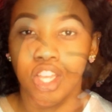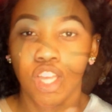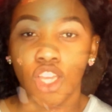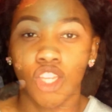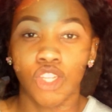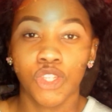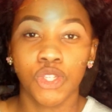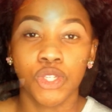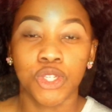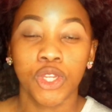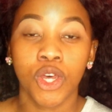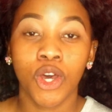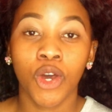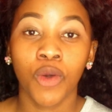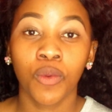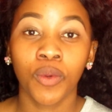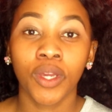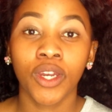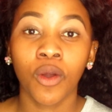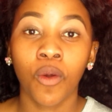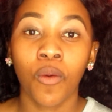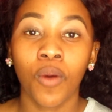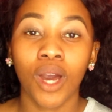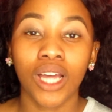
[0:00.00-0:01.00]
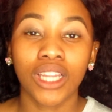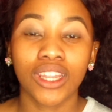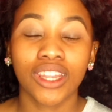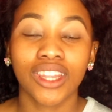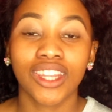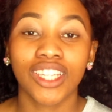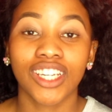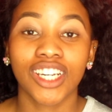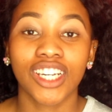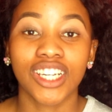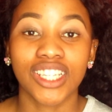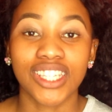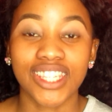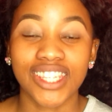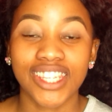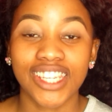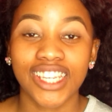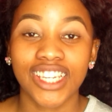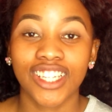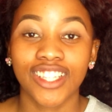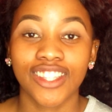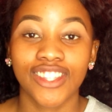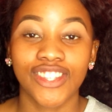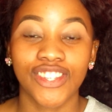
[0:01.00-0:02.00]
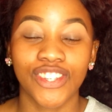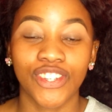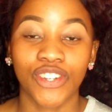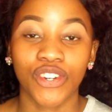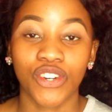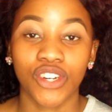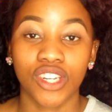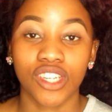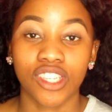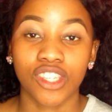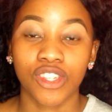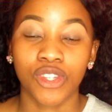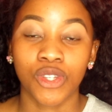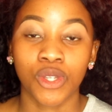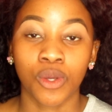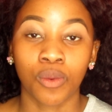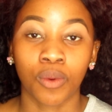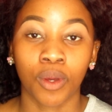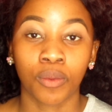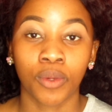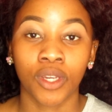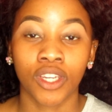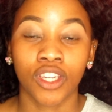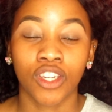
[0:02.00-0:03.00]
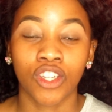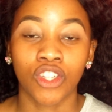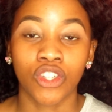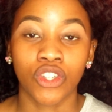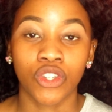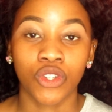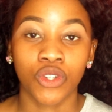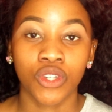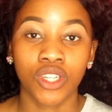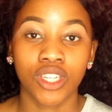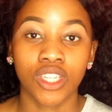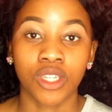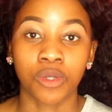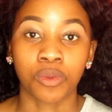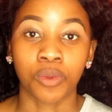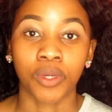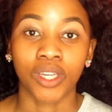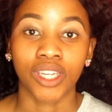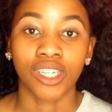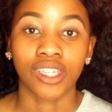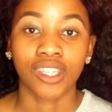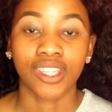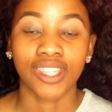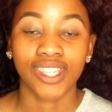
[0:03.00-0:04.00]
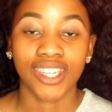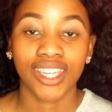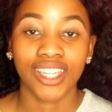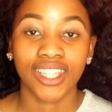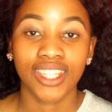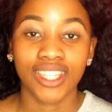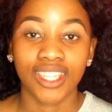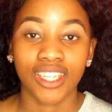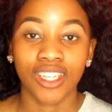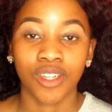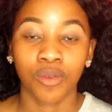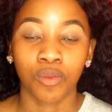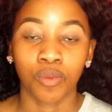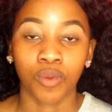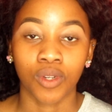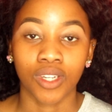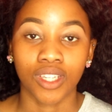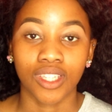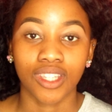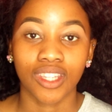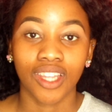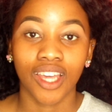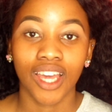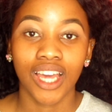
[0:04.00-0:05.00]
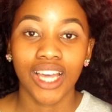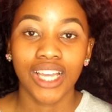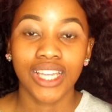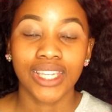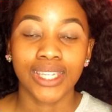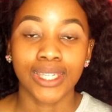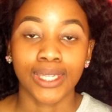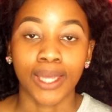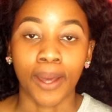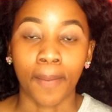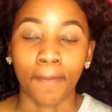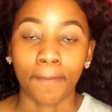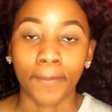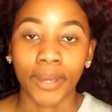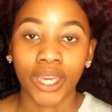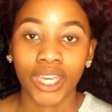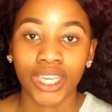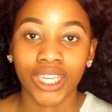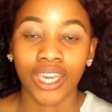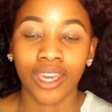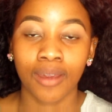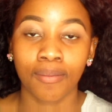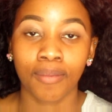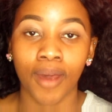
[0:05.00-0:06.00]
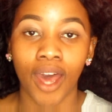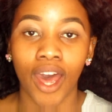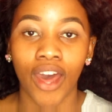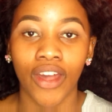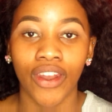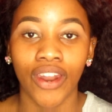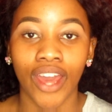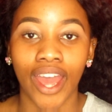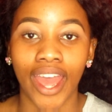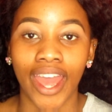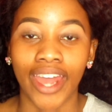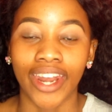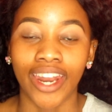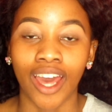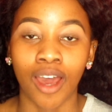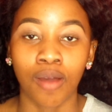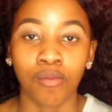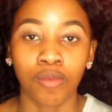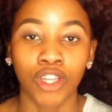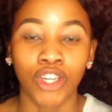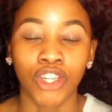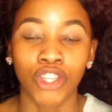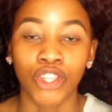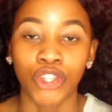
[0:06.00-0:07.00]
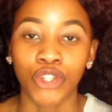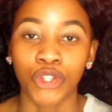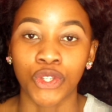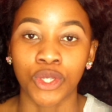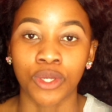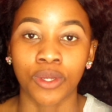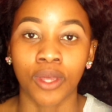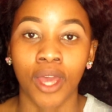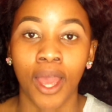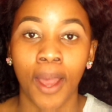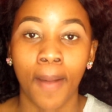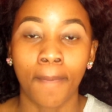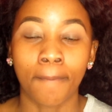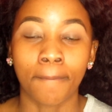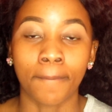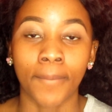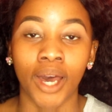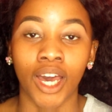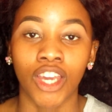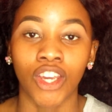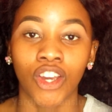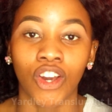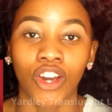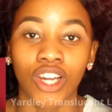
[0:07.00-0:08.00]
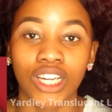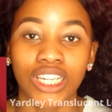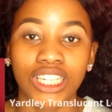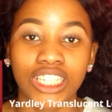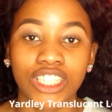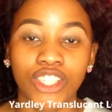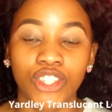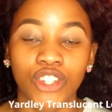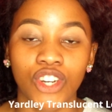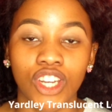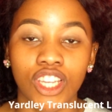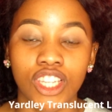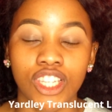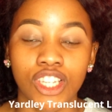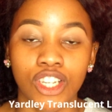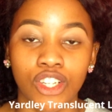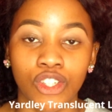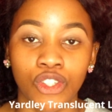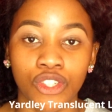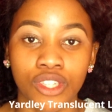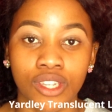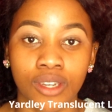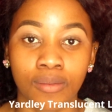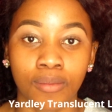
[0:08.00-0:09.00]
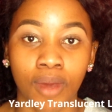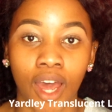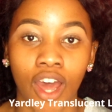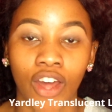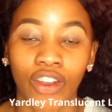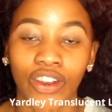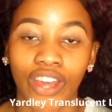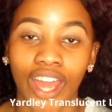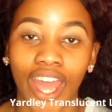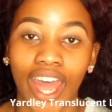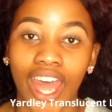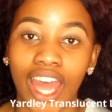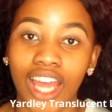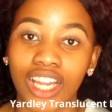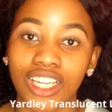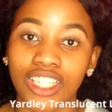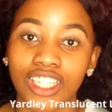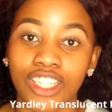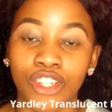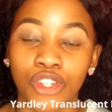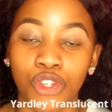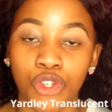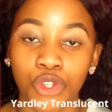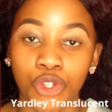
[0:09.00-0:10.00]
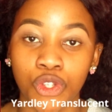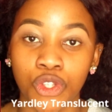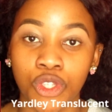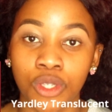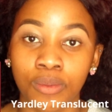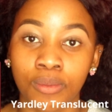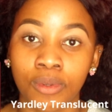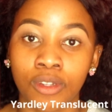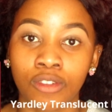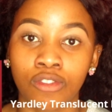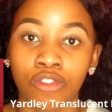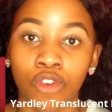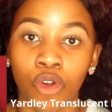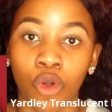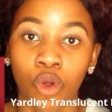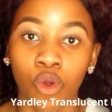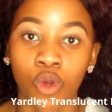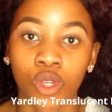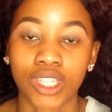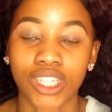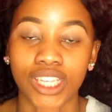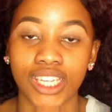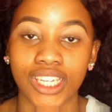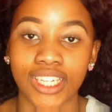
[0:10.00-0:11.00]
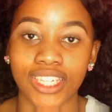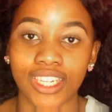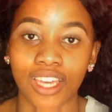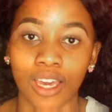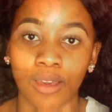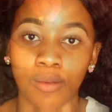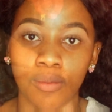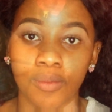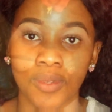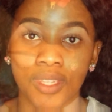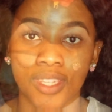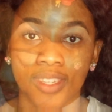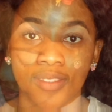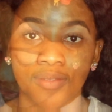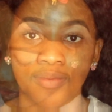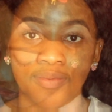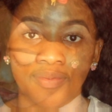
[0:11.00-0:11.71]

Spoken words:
So we don't want the concealer to crease, so what we're going to do is we're going to set it with some baking powder, and I'm going to use my Yardley translucent powder, and it is suitable for all skin types.